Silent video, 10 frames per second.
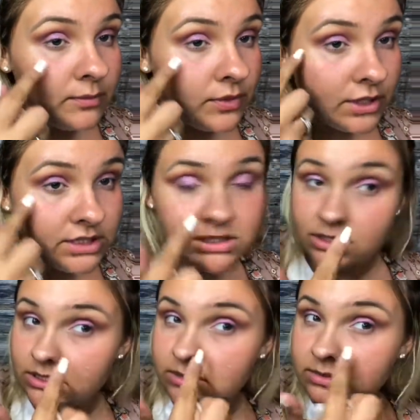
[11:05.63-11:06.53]
There is
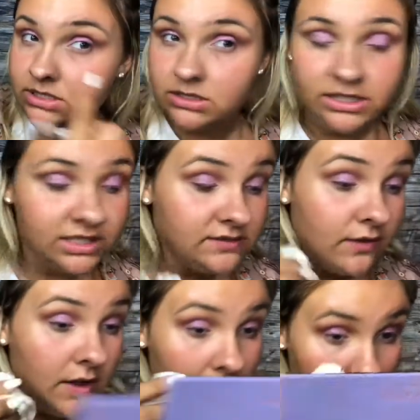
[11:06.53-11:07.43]
some serious
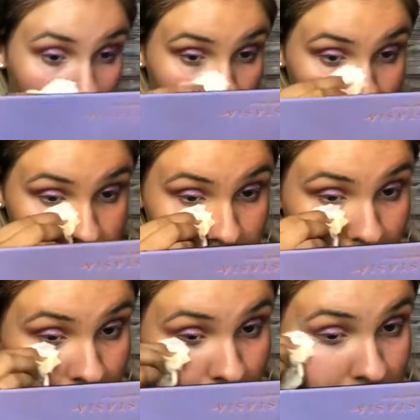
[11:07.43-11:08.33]
fallout. I'm just gonna
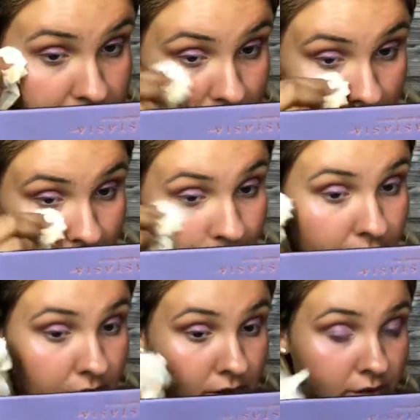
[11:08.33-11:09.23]
clean this up
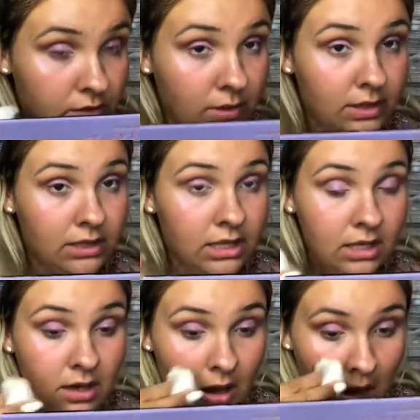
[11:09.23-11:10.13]
underneath quickly.